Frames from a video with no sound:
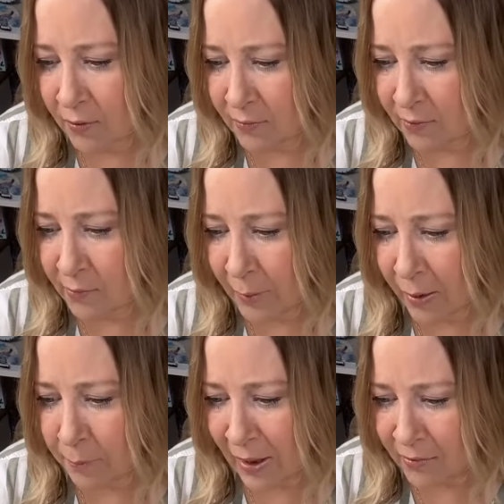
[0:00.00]
This is by
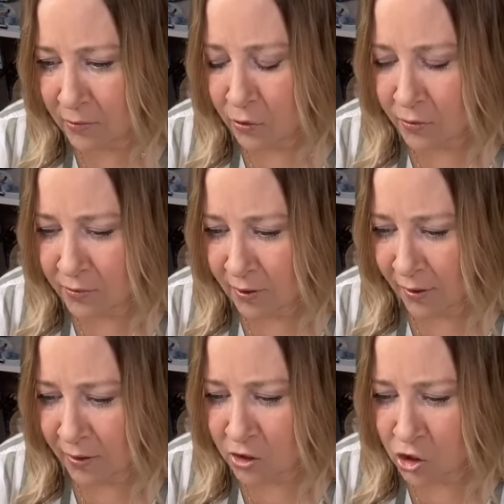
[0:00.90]
Master's
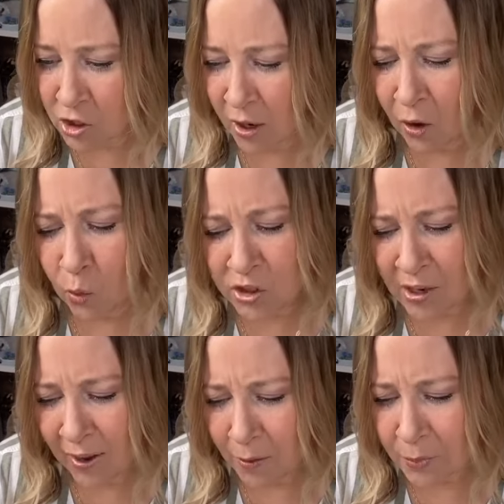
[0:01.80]
Touch, which
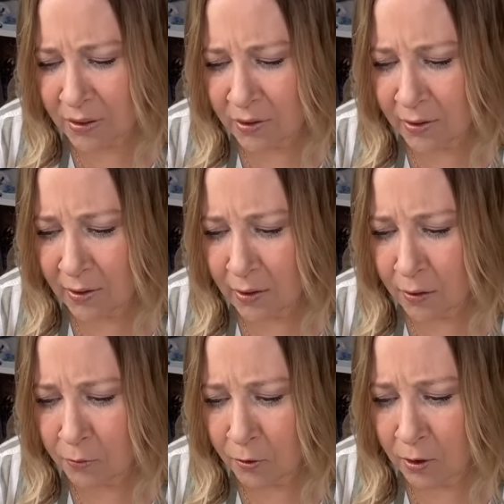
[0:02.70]
I
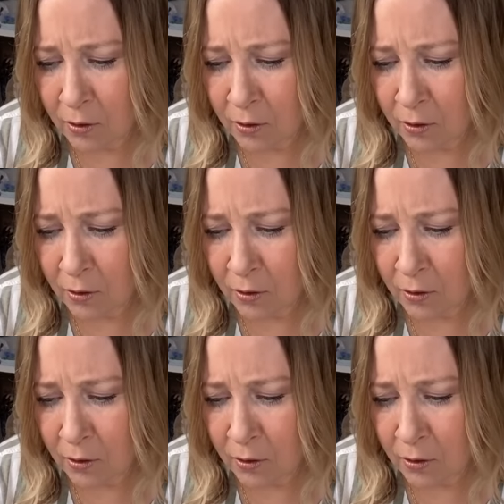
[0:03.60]
believe